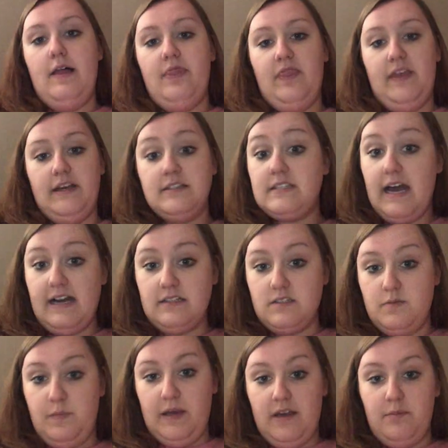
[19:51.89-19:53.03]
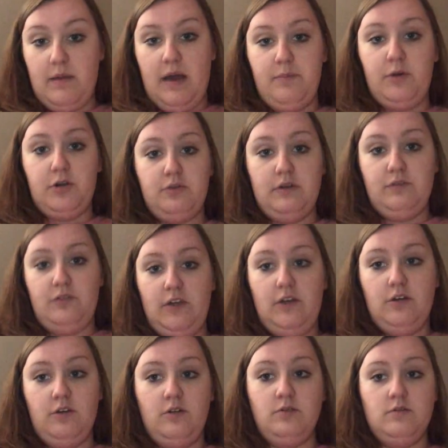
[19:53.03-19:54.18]
This has been my book
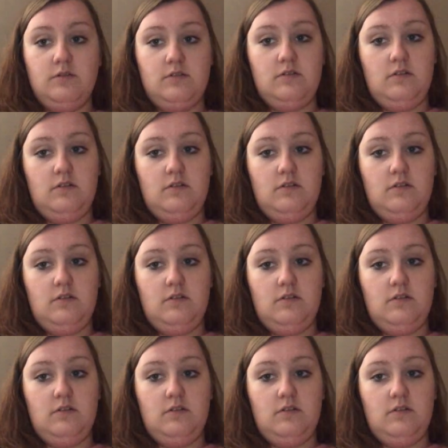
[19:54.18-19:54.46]
review